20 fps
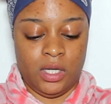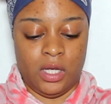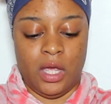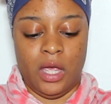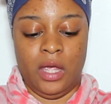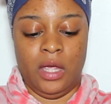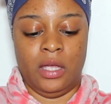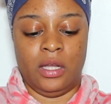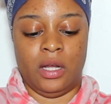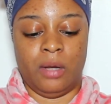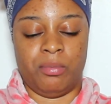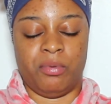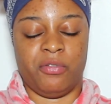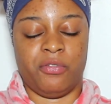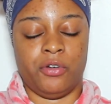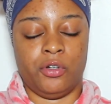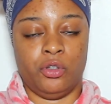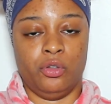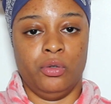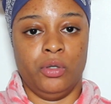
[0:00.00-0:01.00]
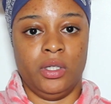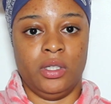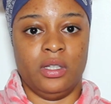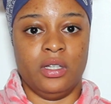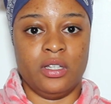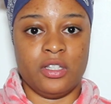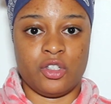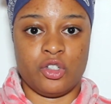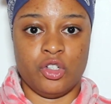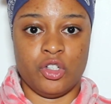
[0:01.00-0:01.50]
And I prefer doing
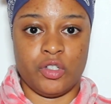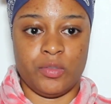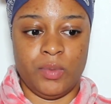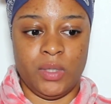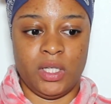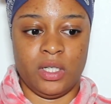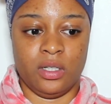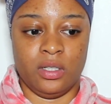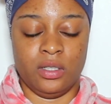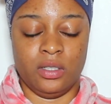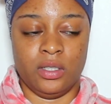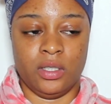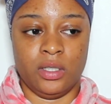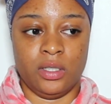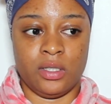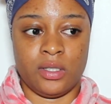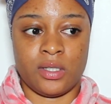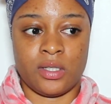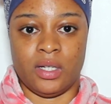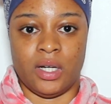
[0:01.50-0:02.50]
this just because,